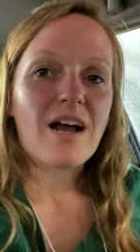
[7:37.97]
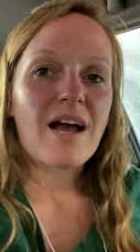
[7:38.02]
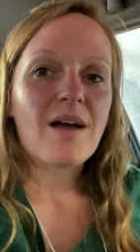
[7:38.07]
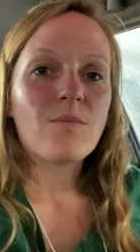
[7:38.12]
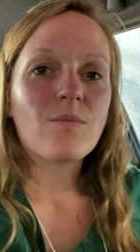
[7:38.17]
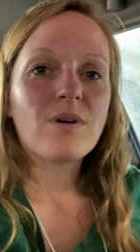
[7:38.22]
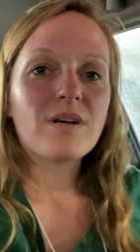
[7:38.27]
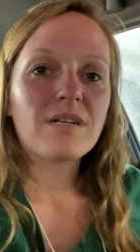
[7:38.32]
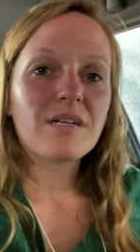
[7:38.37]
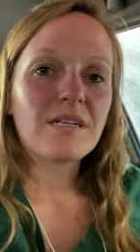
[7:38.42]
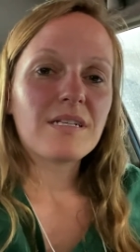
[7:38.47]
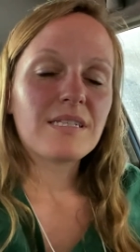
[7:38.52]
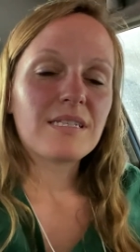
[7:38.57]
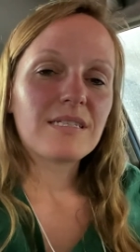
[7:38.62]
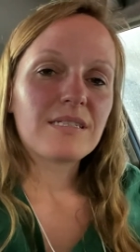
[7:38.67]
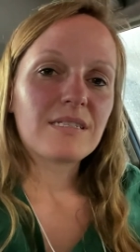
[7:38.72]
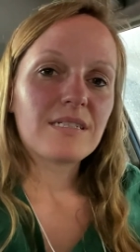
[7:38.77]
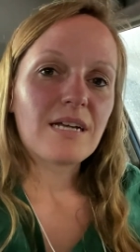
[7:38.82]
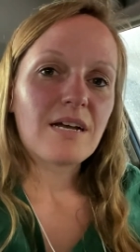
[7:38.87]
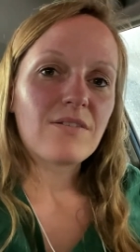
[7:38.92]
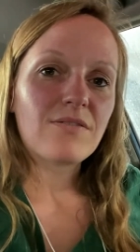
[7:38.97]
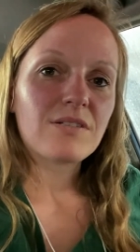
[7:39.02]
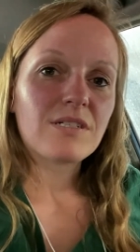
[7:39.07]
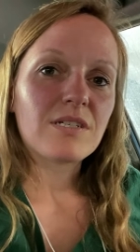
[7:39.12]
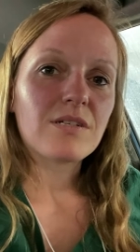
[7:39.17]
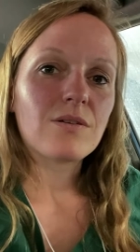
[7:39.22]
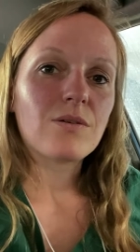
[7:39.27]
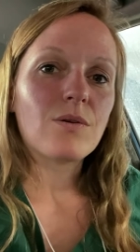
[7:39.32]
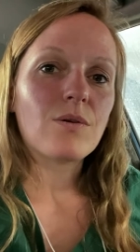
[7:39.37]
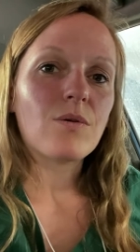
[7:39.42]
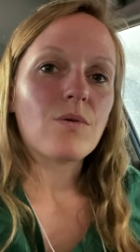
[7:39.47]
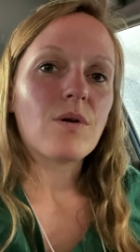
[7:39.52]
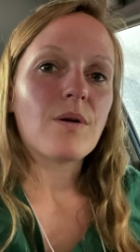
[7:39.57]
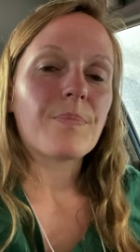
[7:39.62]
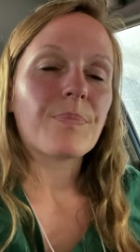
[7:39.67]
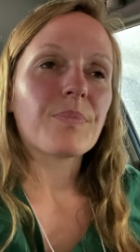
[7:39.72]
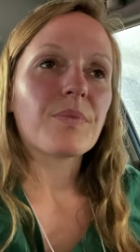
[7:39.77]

I wanted stuff to,